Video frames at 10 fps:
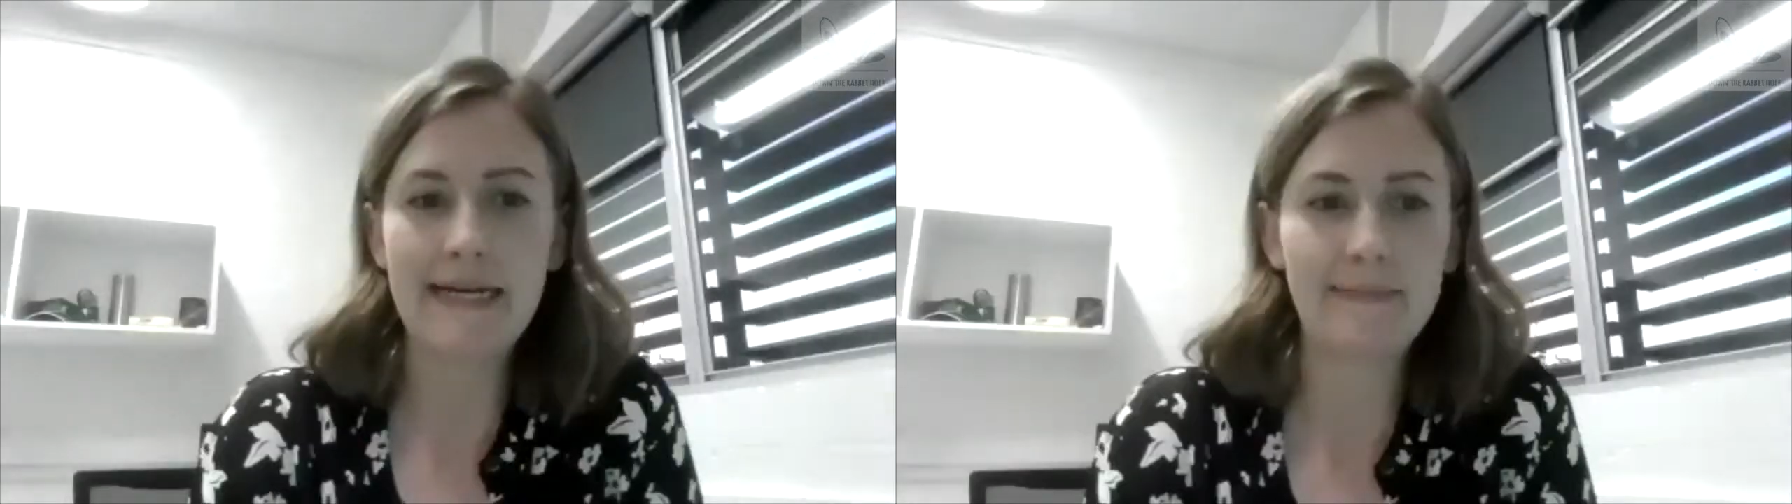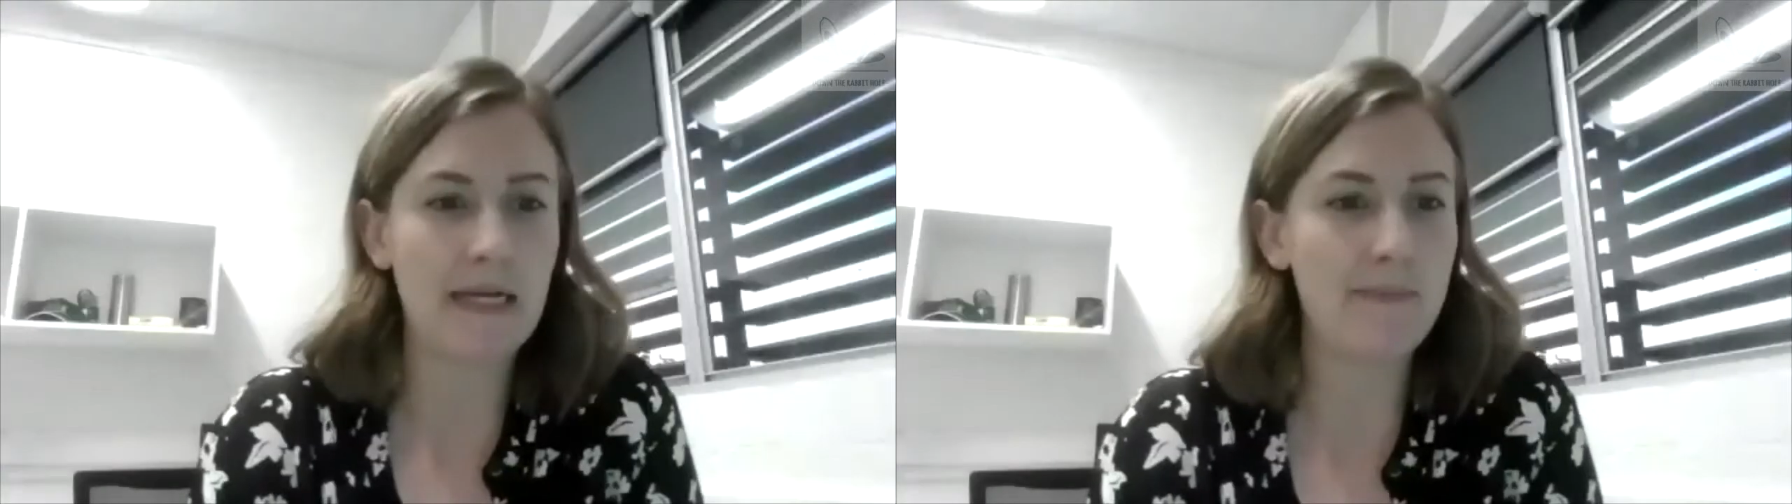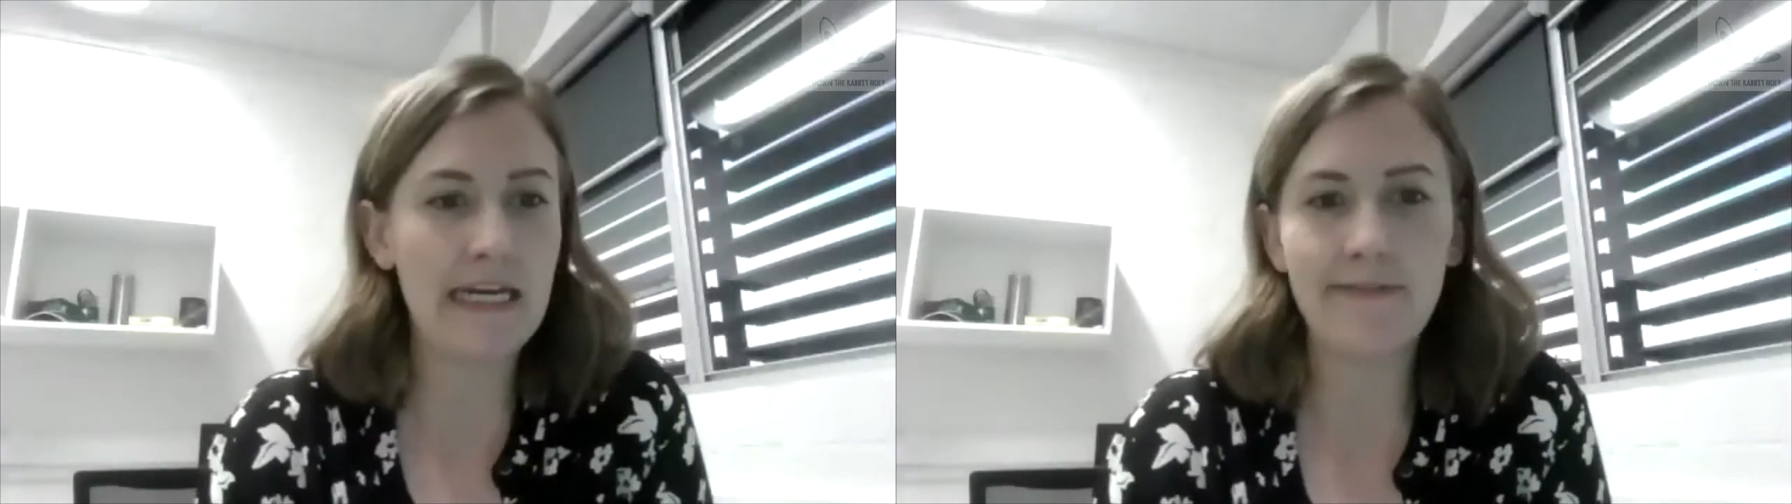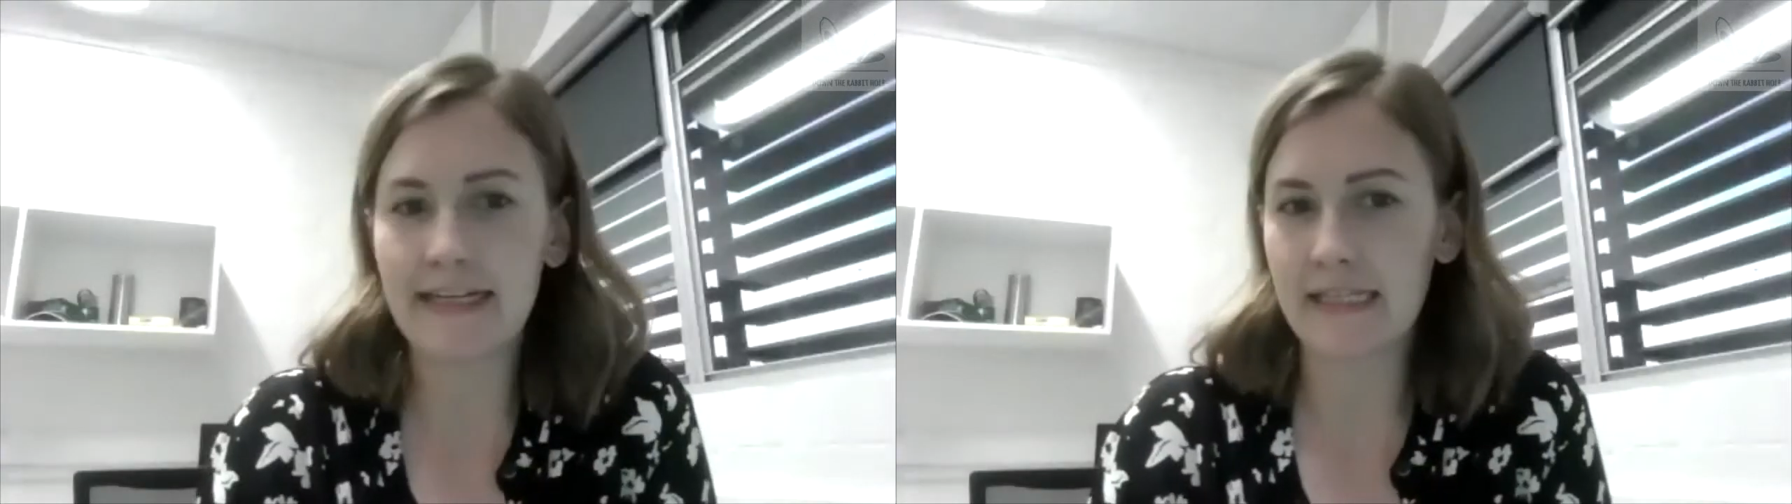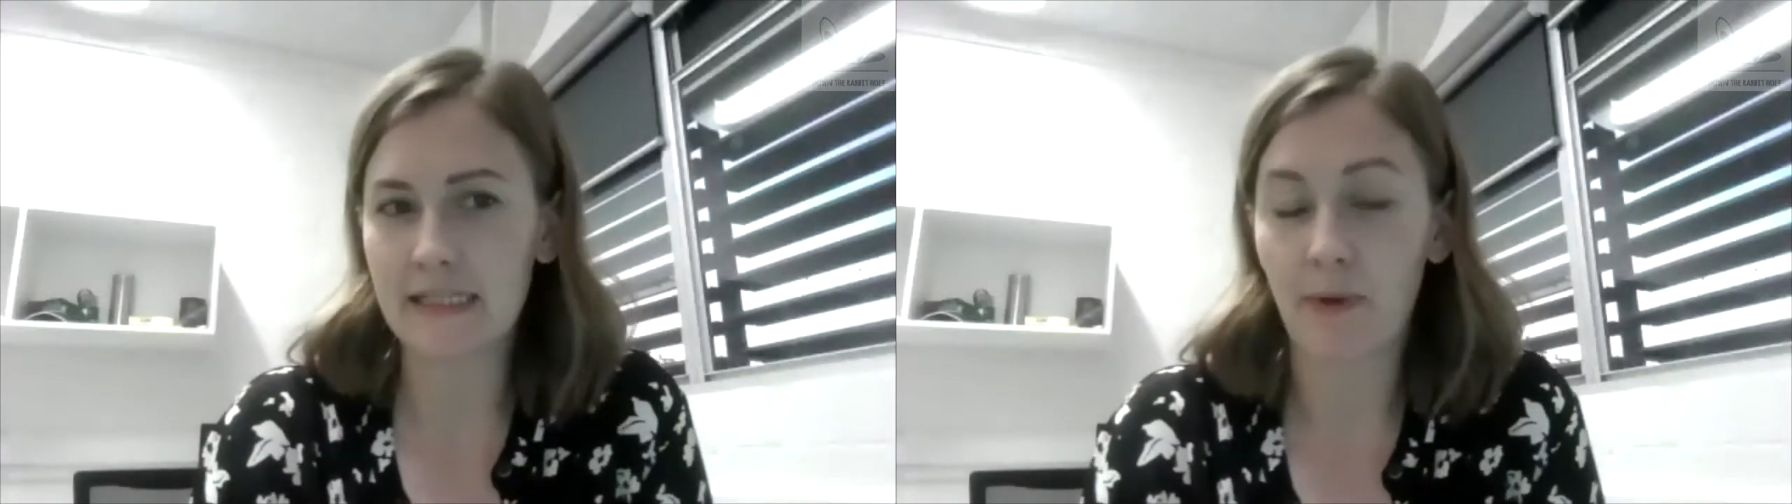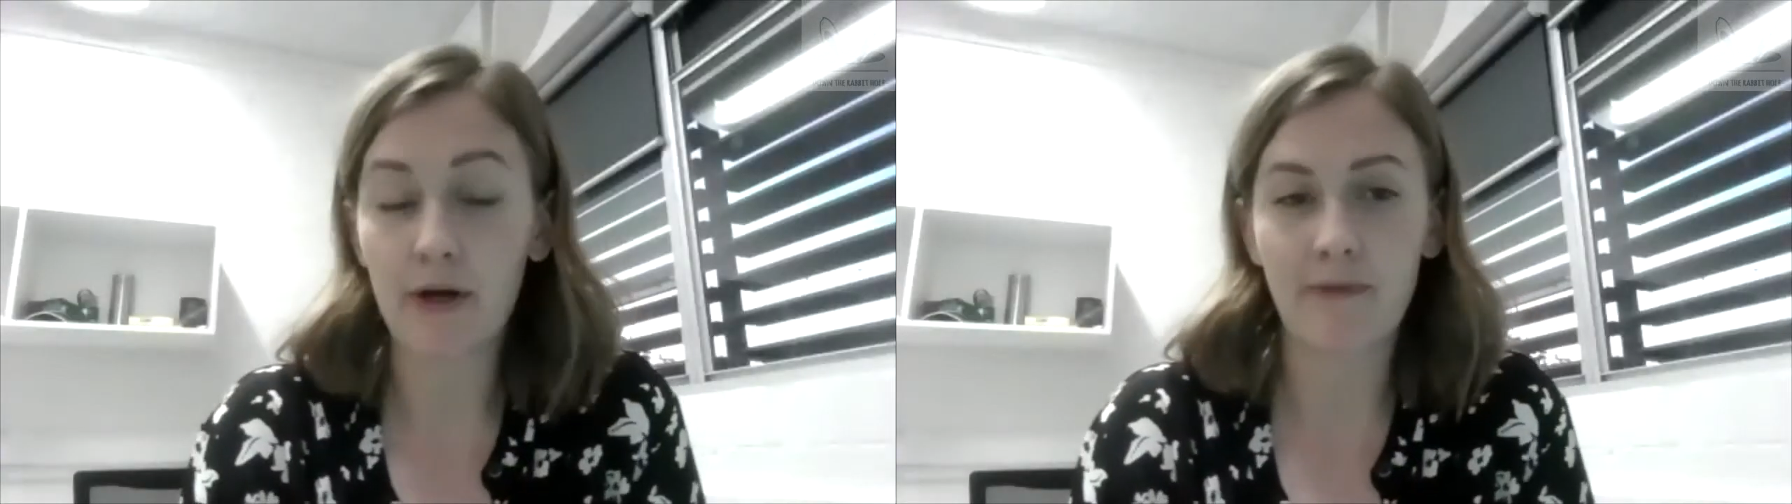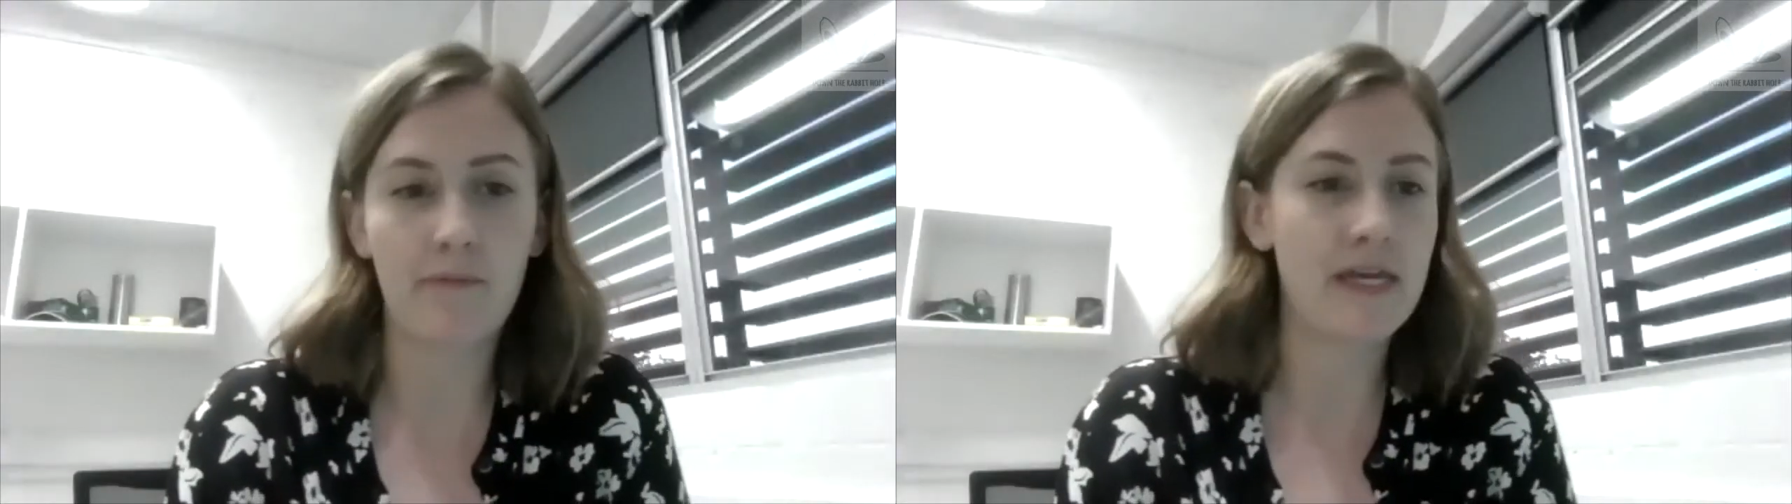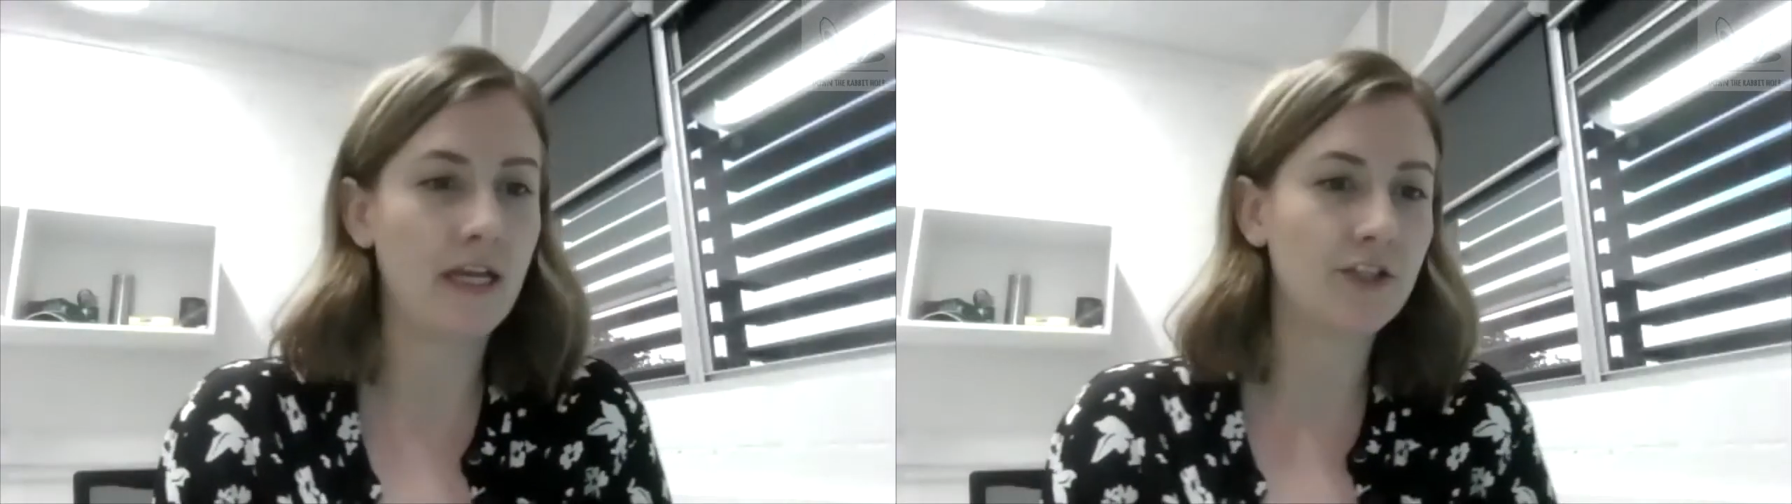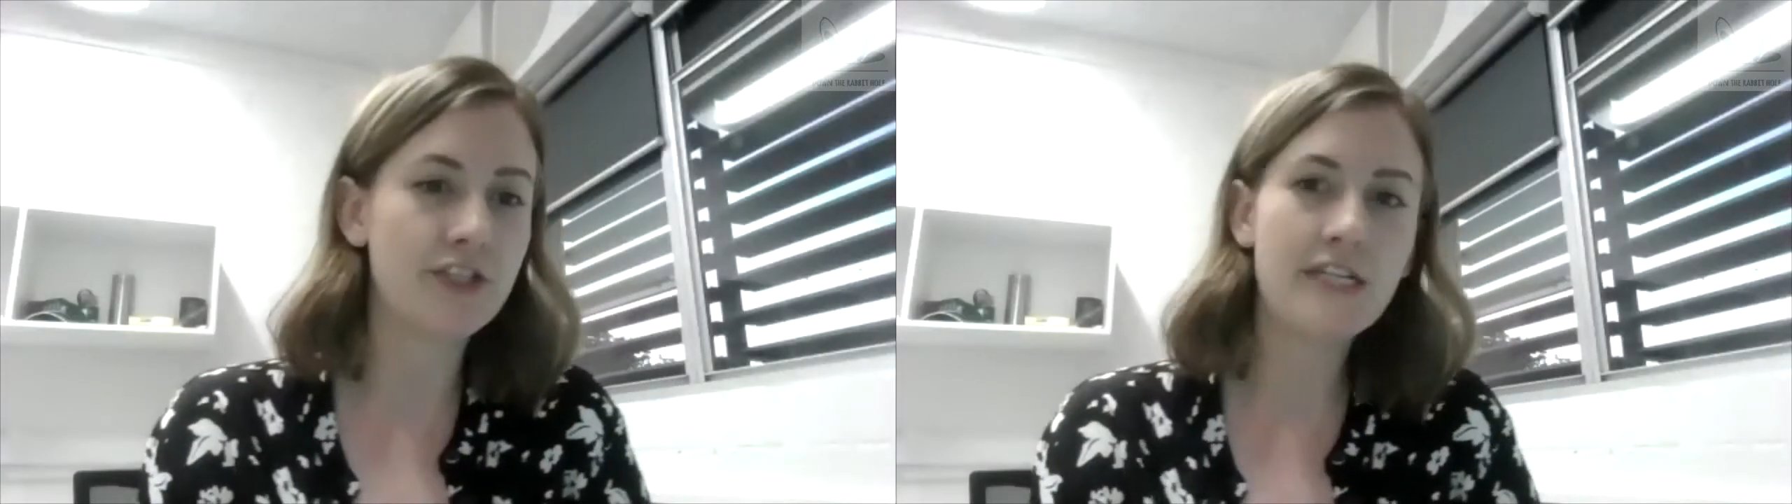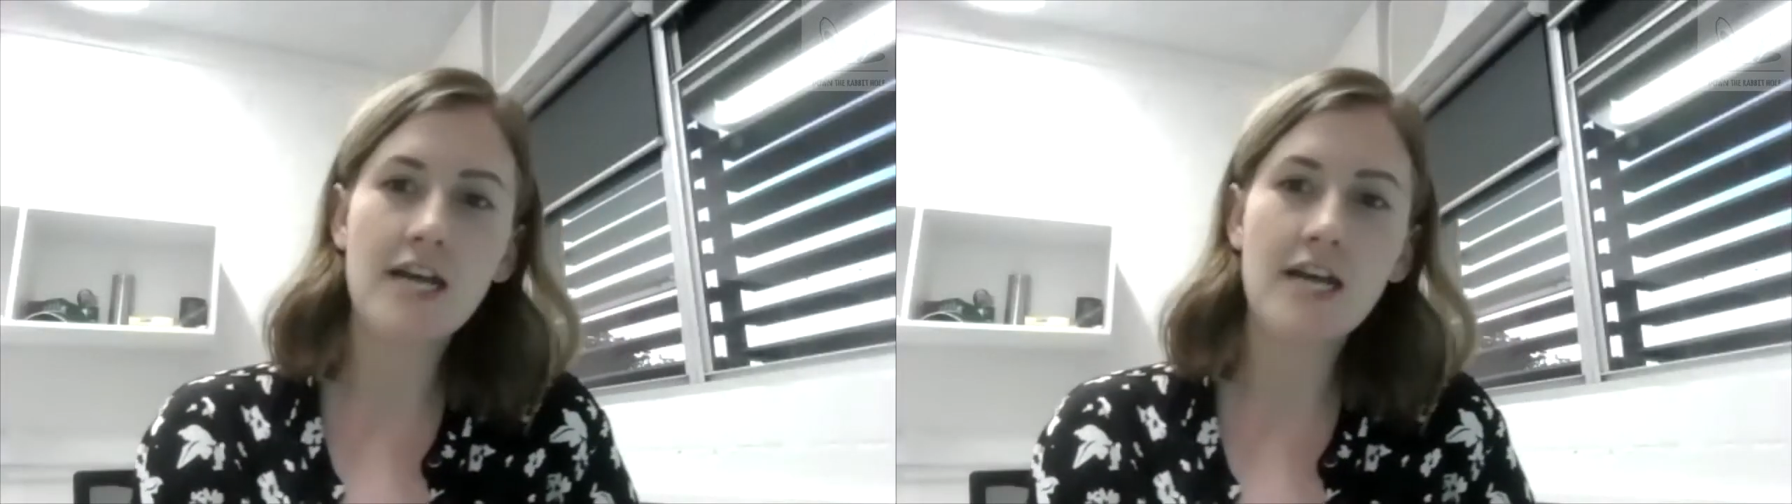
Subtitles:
I mean, even as part of my PhD,